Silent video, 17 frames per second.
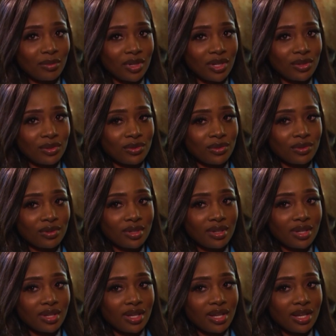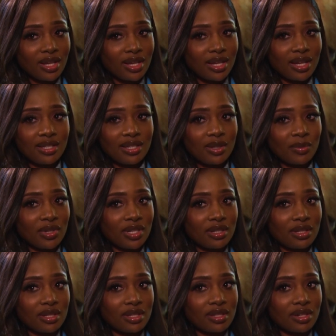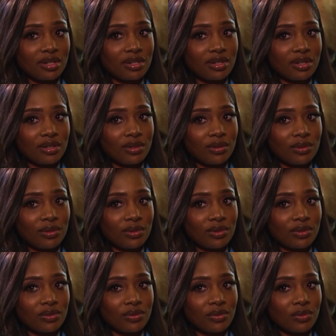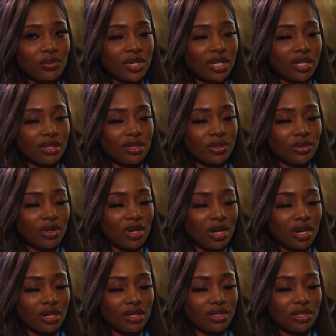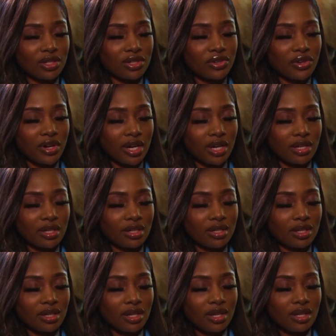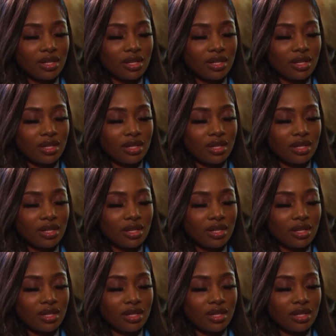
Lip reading: Mhandu is a girl who's working so hard to try and